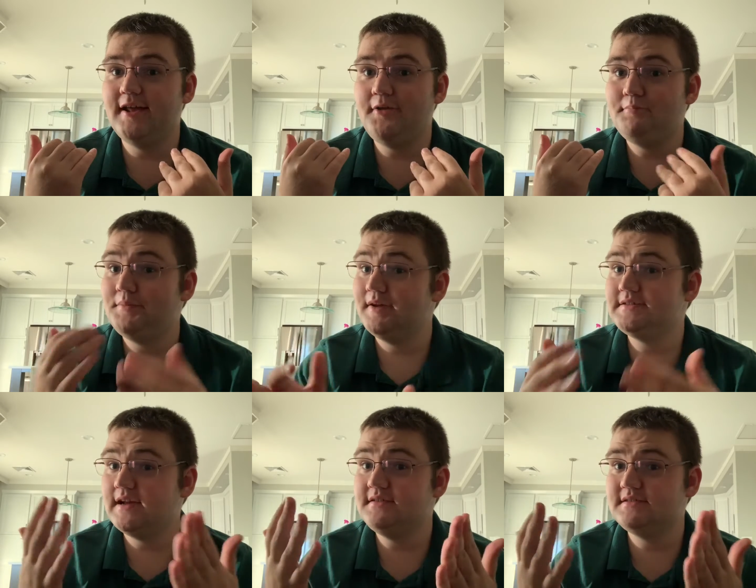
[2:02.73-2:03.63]
now, but I'm
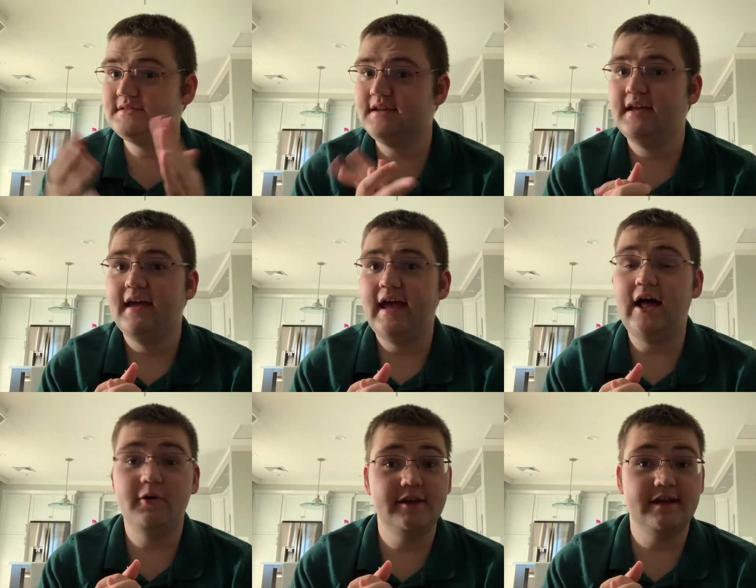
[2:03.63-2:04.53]
excited to see
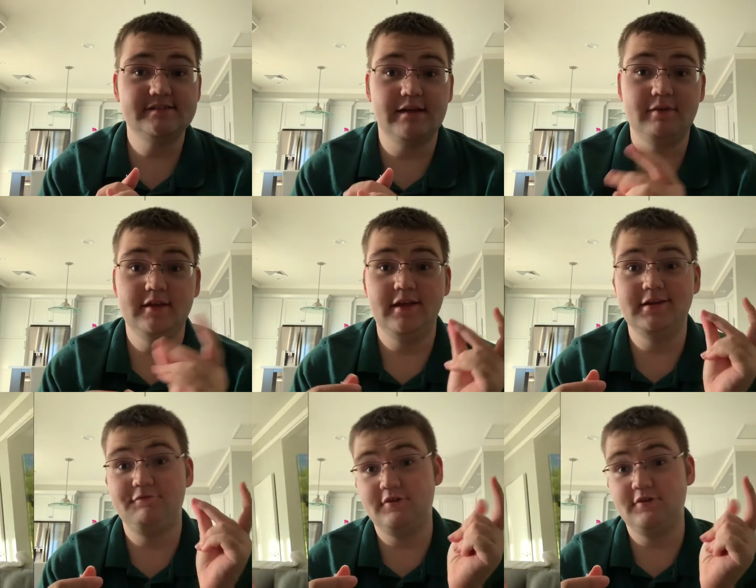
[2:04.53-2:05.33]
how it can excite me in the